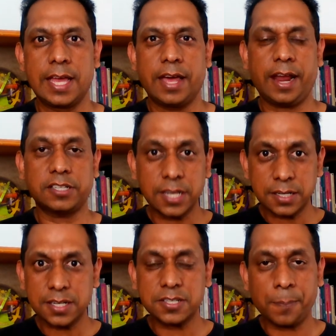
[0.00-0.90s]
Right,
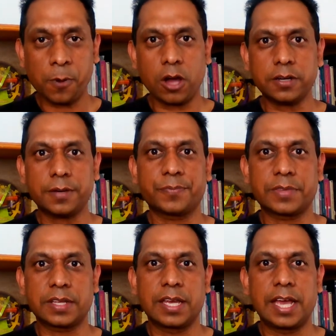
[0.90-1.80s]
since it's a blog,
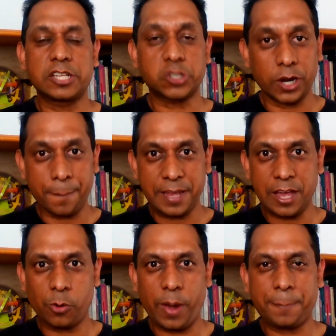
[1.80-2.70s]
it's going to be a
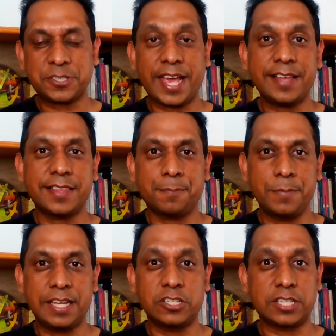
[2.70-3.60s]
website. That
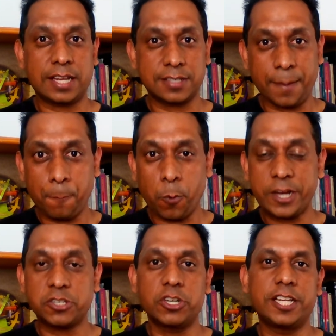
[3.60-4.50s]
means at some
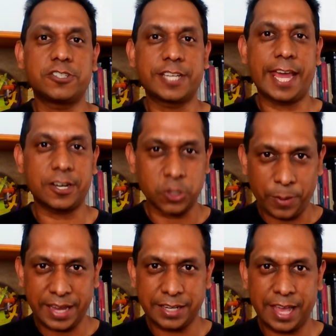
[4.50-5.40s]
point you need to get a
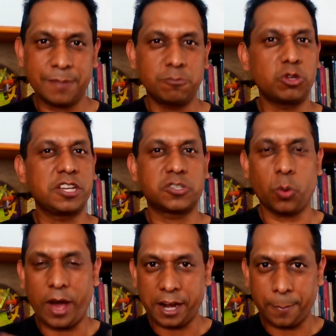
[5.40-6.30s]
domain name, you need to
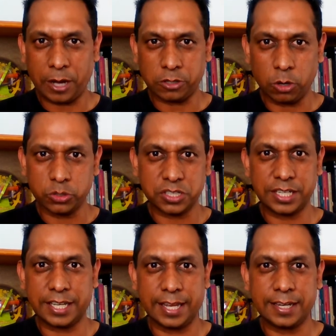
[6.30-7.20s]
worry about hosting
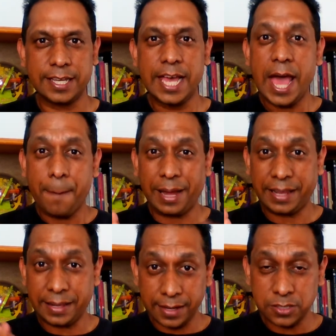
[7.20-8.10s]
in it. But
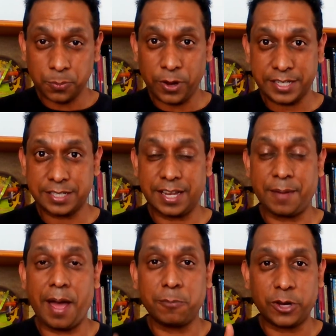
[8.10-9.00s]
at this point in time,
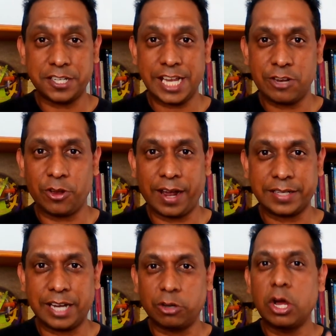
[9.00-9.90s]
I'm going to tell you right
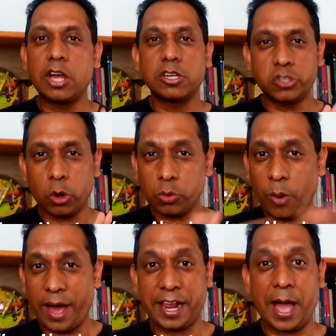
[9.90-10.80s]
now, don't
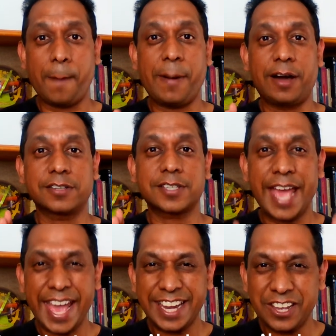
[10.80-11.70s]
worry about
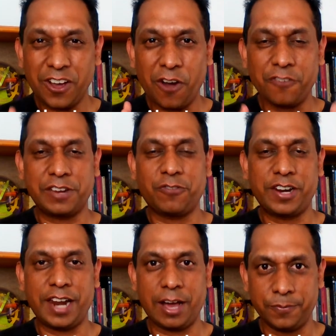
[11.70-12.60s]
any of it for
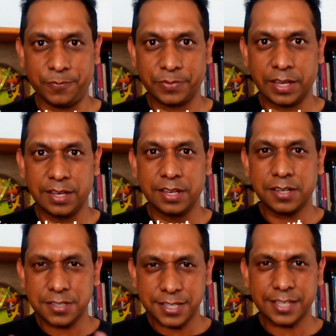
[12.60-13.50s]
now.
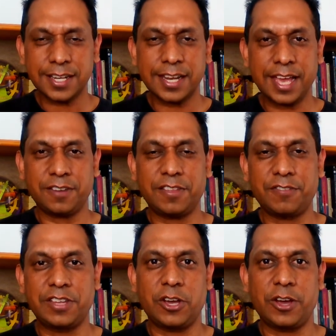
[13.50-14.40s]
Just stick till the end of the
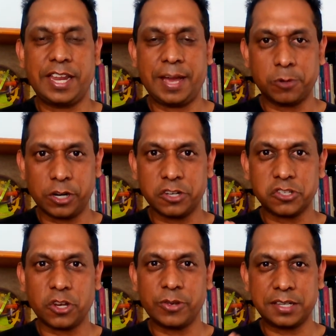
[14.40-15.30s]
video and I'm going to
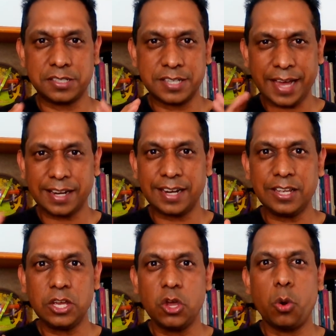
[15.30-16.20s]
show you exactly
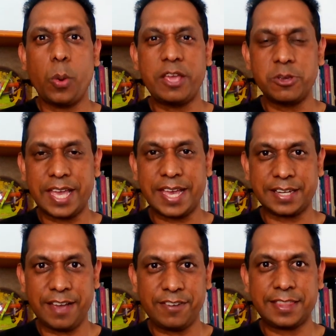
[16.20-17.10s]
where you can get
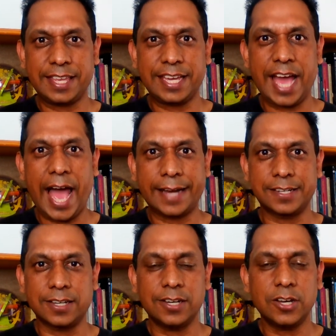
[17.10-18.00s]
everything
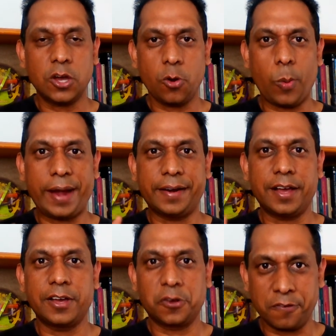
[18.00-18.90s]
under one
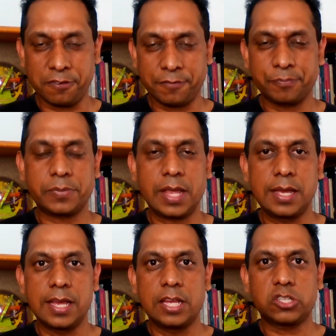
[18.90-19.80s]
roof.
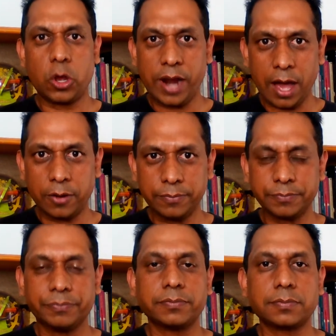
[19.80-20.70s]
So now,
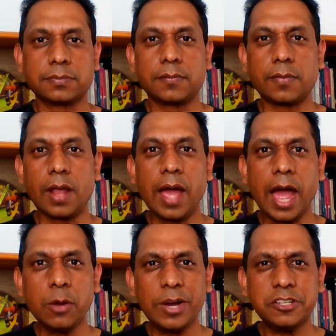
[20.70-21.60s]

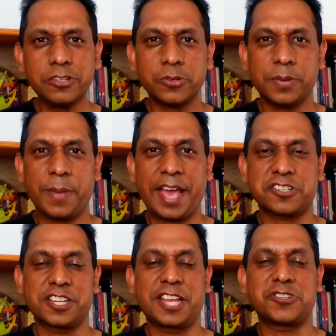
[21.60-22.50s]
I want you to
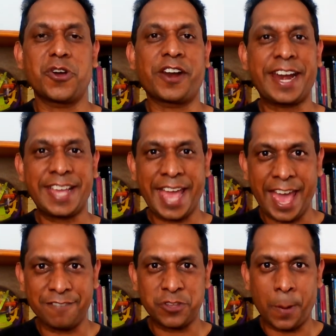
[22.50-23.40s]
imagine that you already
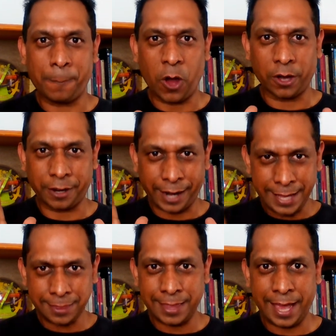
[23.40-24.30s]
have your blog
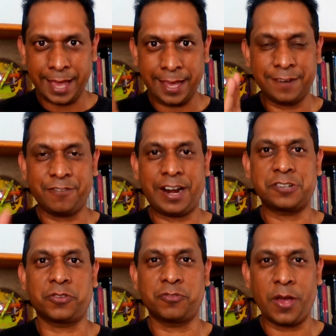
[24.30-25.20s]
right there in front
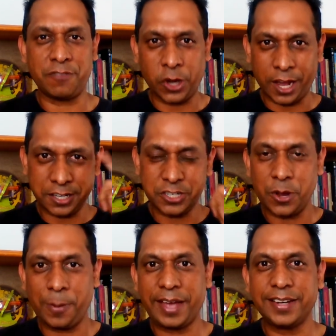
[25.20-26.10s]
of you. Have you got it in your
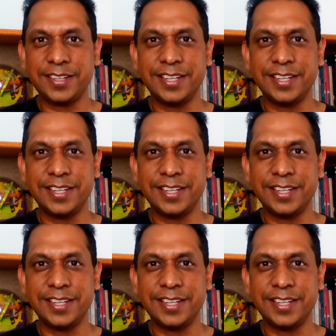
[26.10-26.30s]
mind?